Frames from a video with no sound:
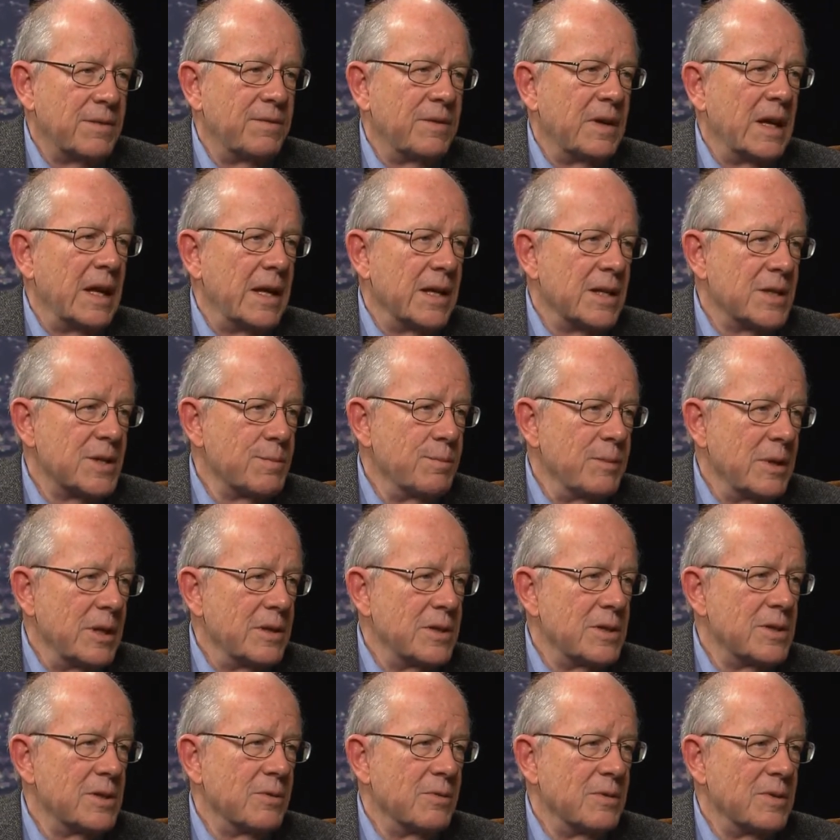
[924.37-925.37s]
finance
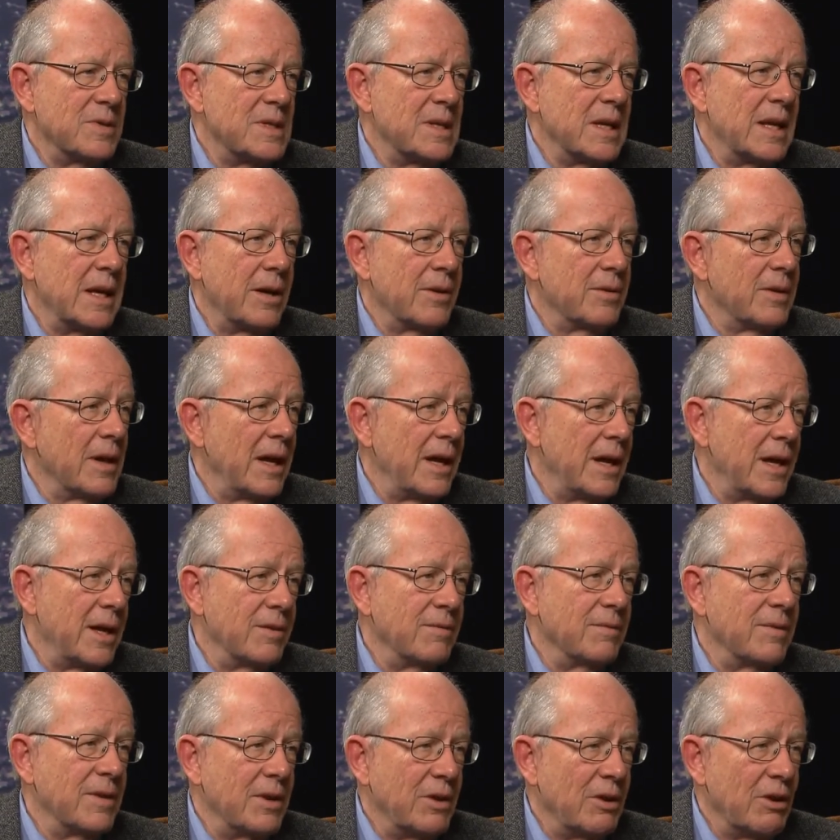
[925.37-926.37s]
minister is now the head
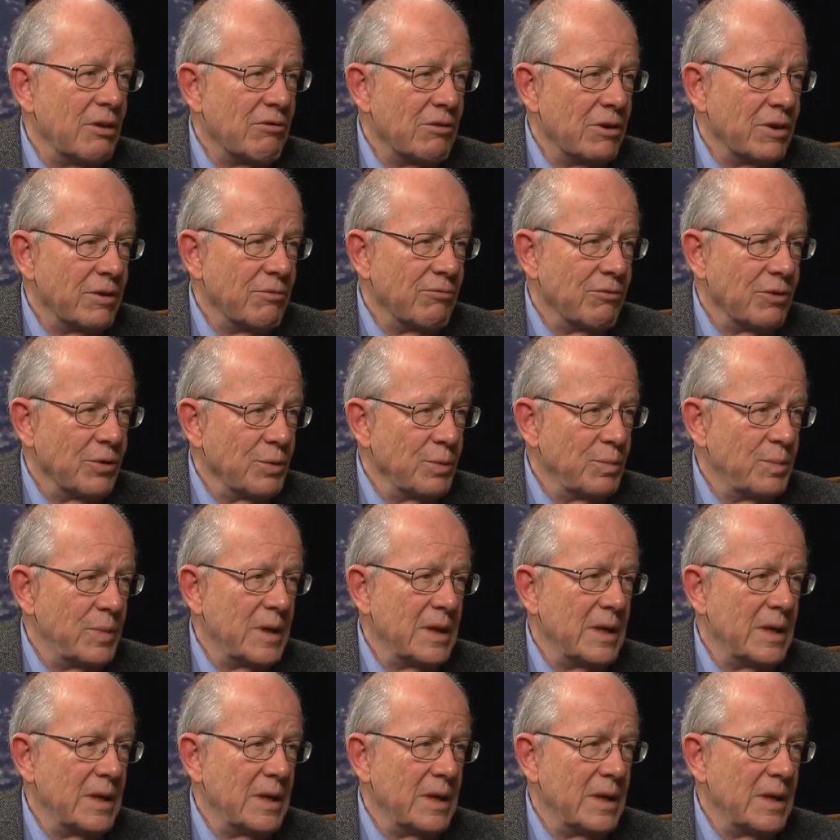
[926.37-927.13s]
of the Eurogroup,